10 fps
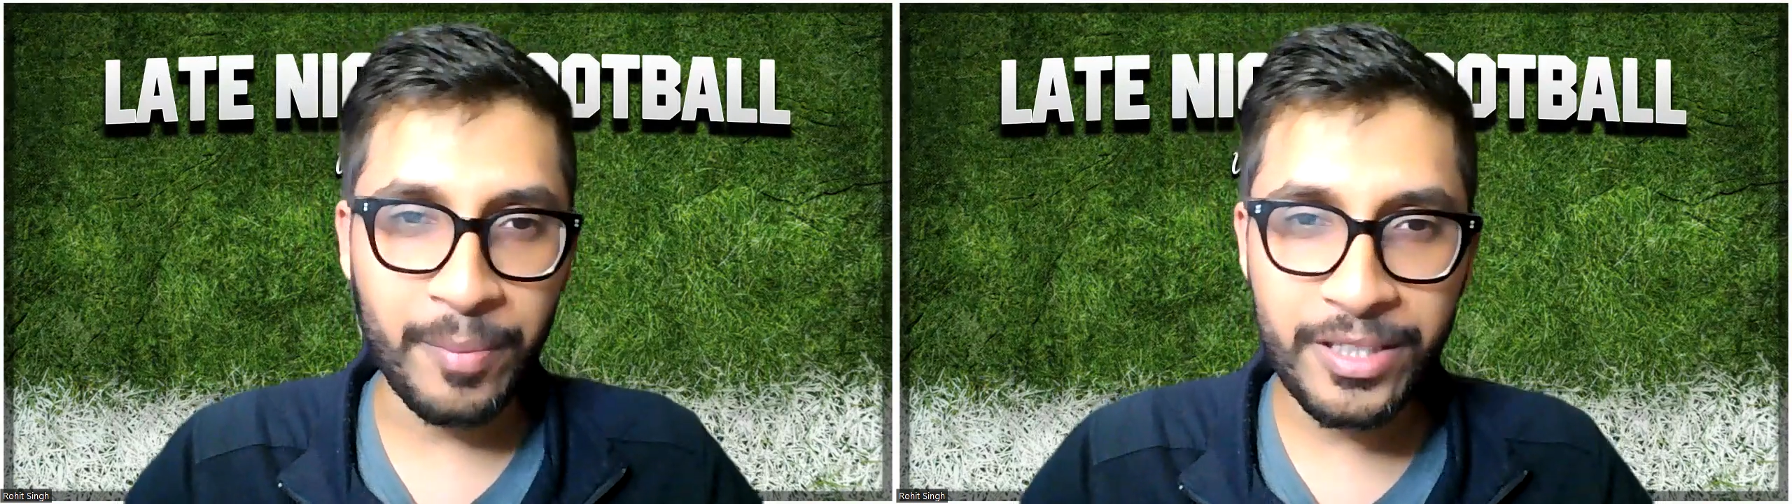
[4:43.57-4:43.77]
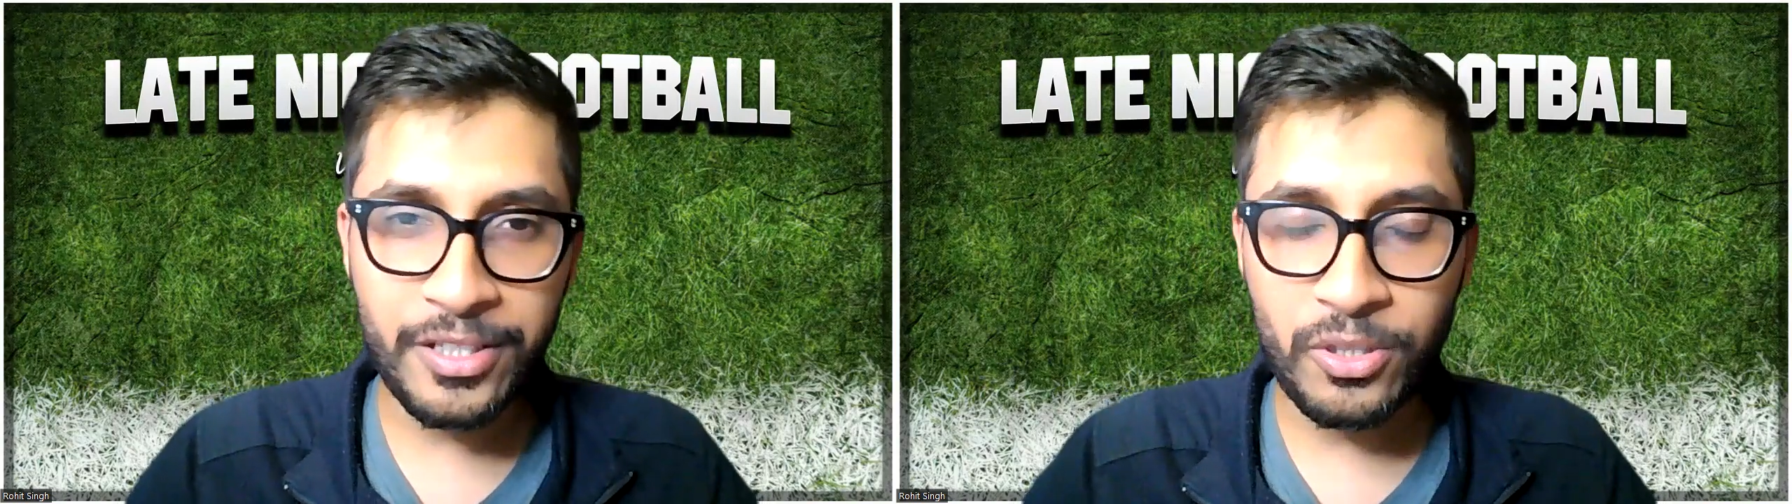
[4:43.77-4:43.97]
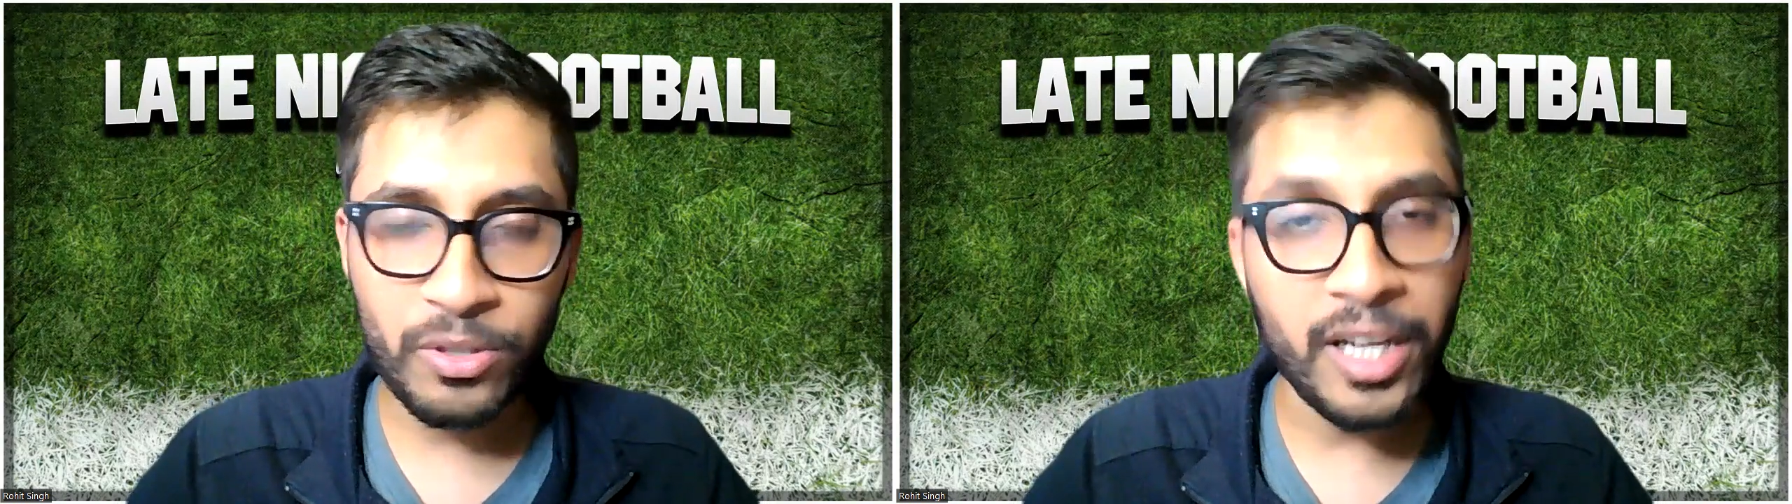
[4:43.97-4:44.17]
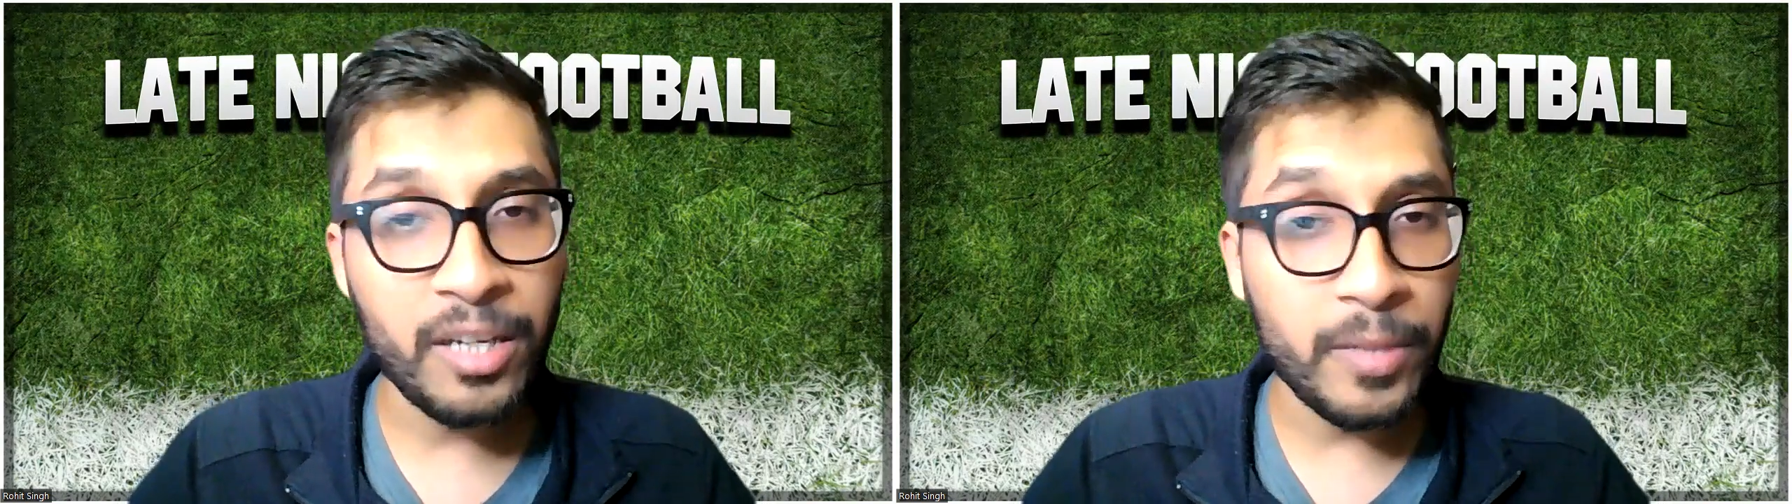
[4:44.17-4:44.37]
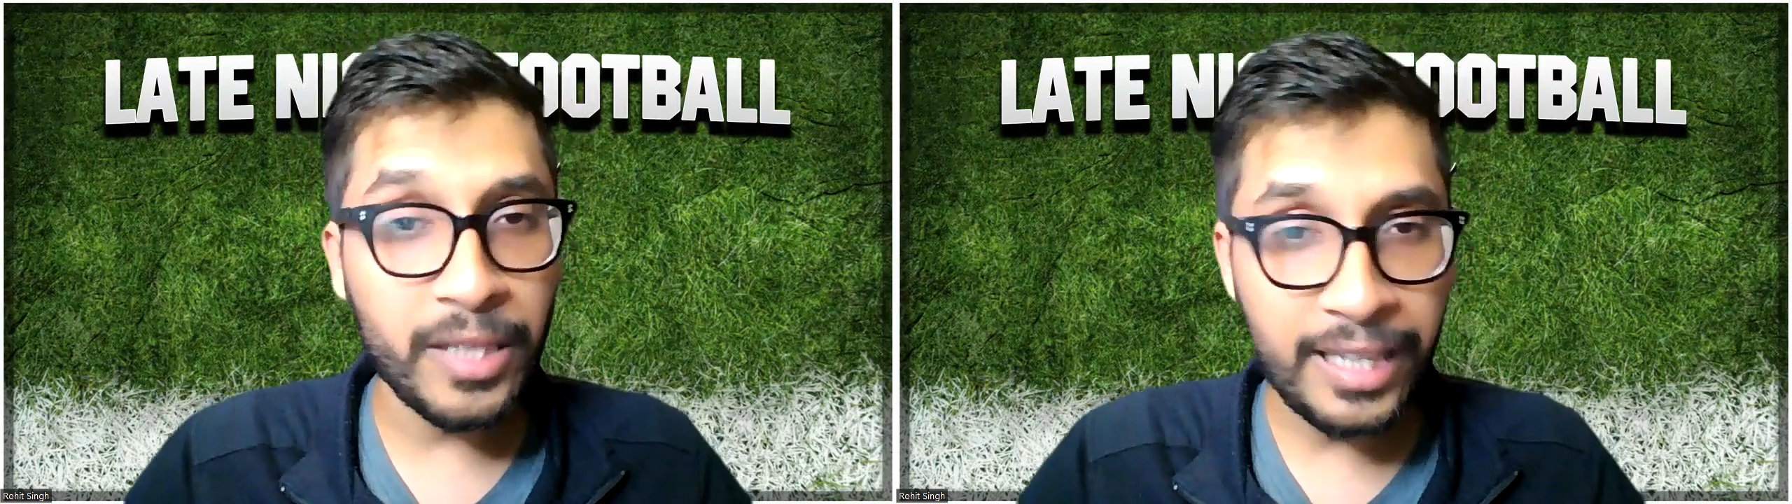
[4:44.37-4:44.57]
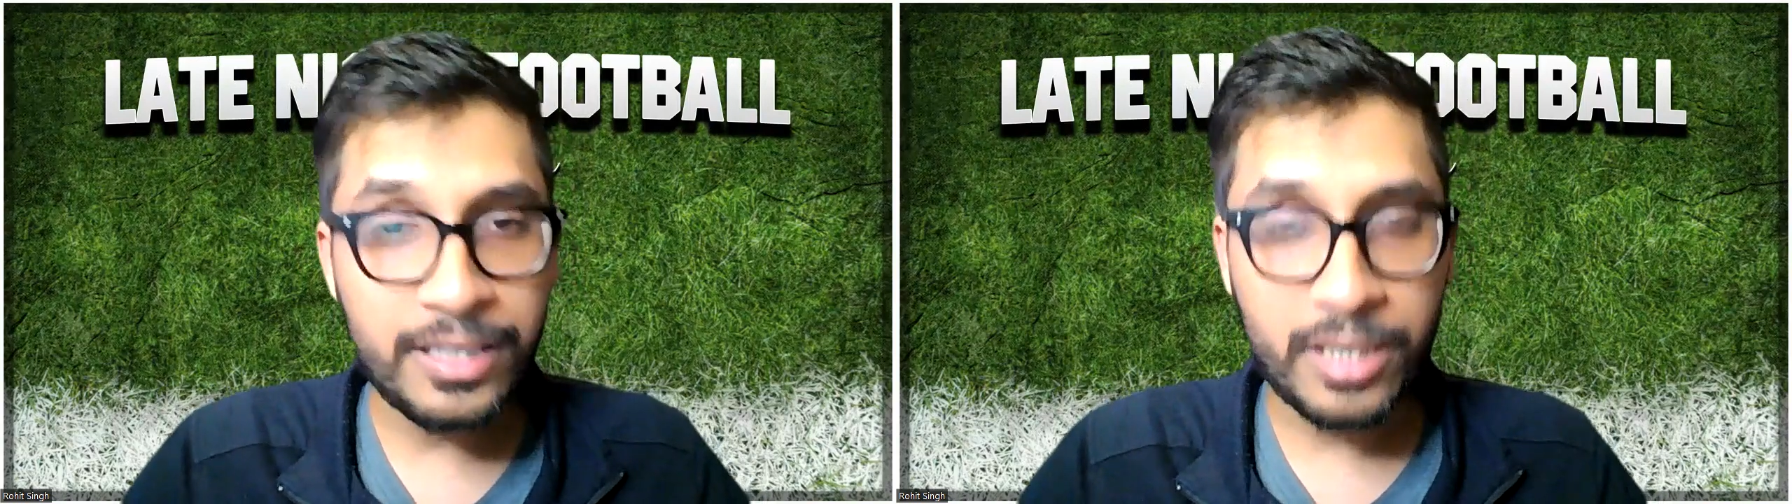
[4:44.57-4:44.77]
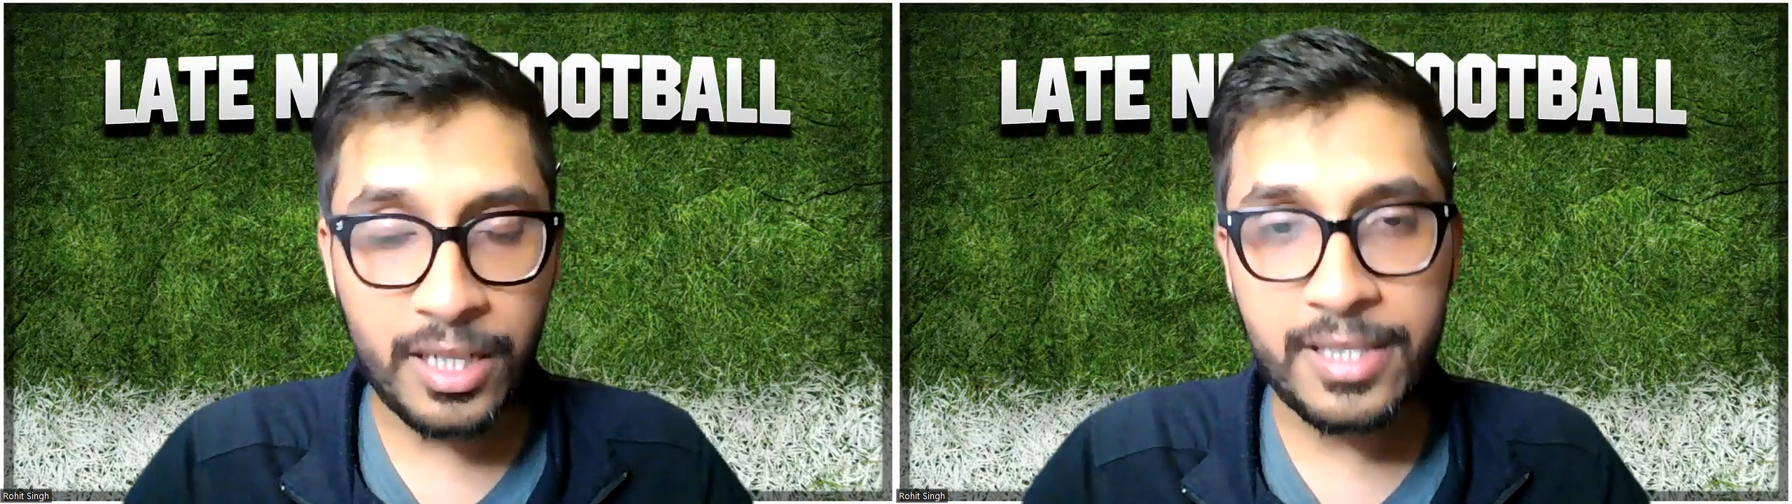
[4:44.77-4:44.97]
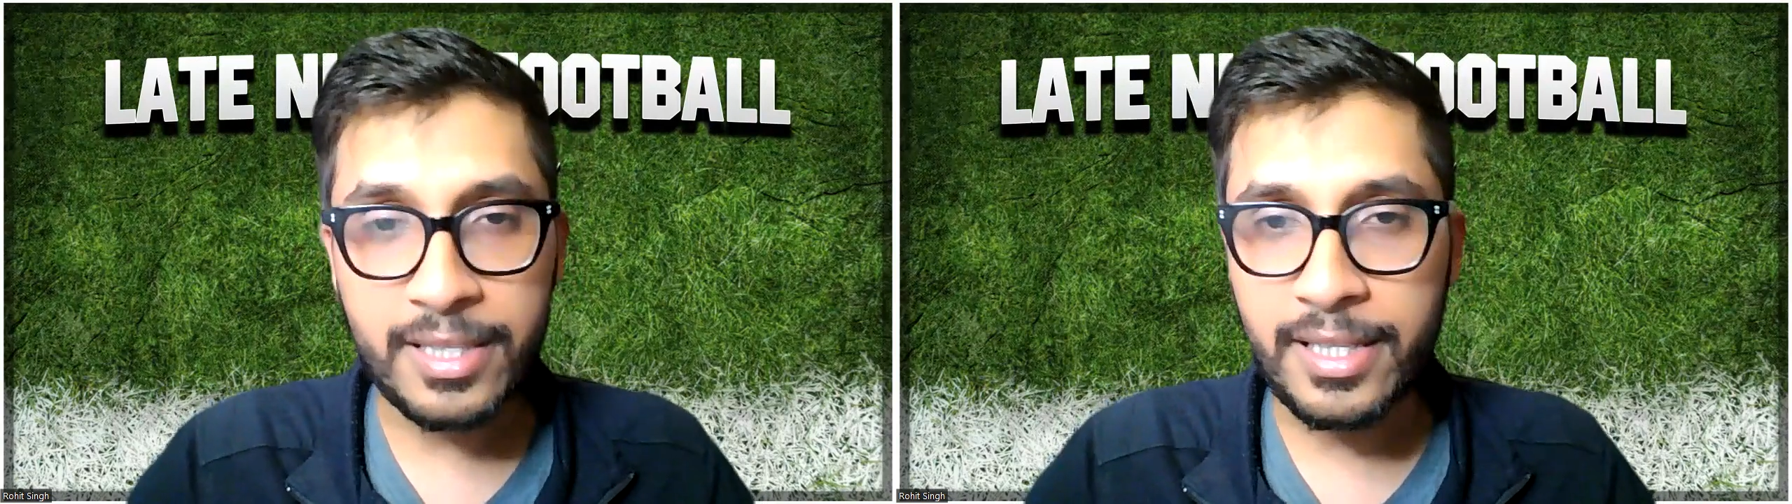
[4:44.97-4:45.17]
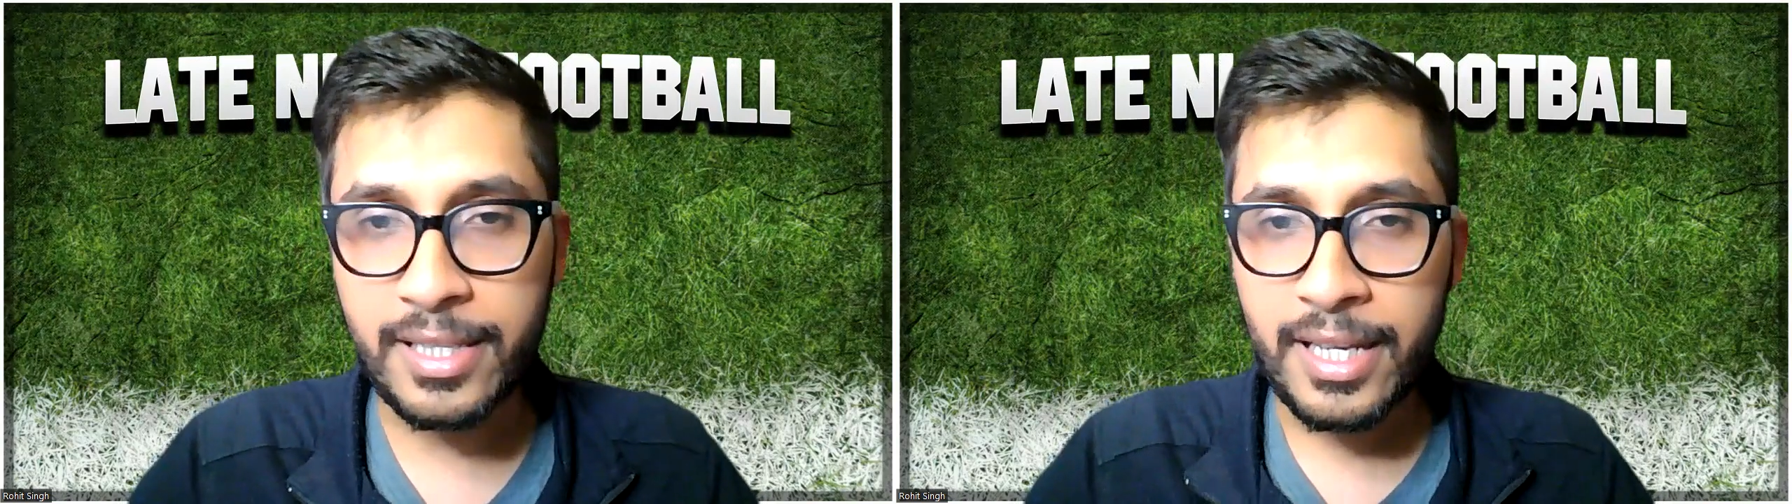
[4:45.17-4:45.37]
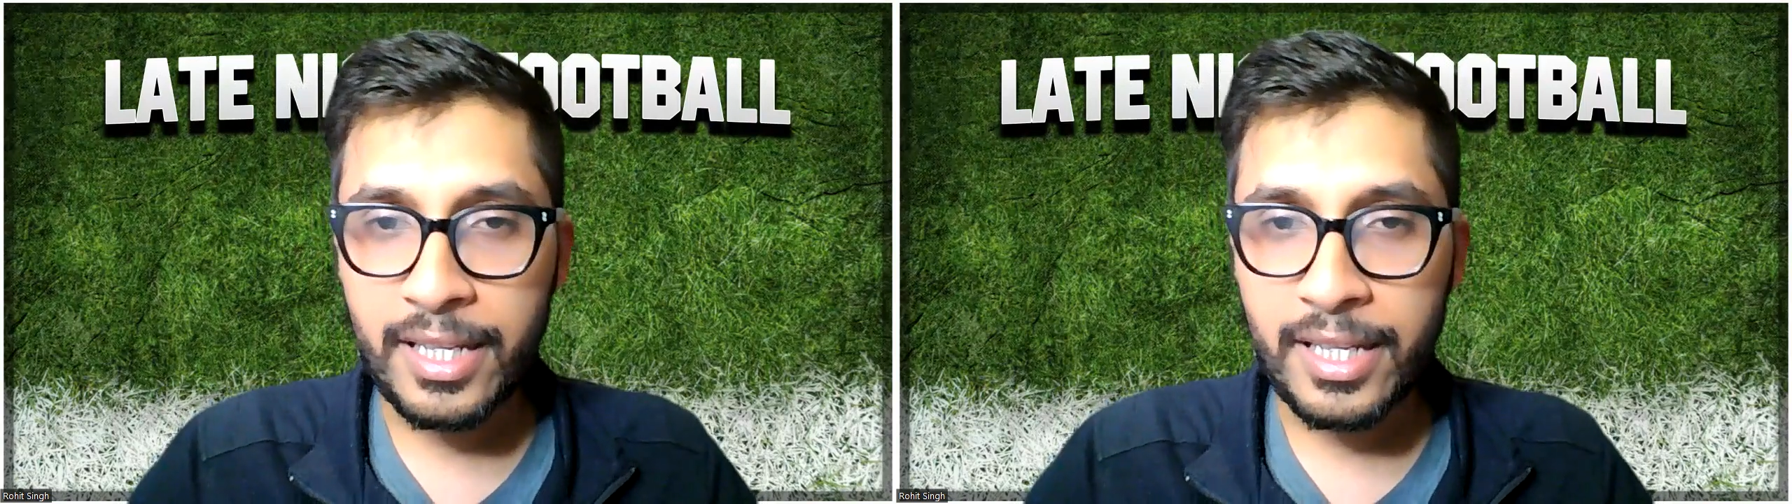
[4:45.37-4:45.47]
Manchester United, but they had chances.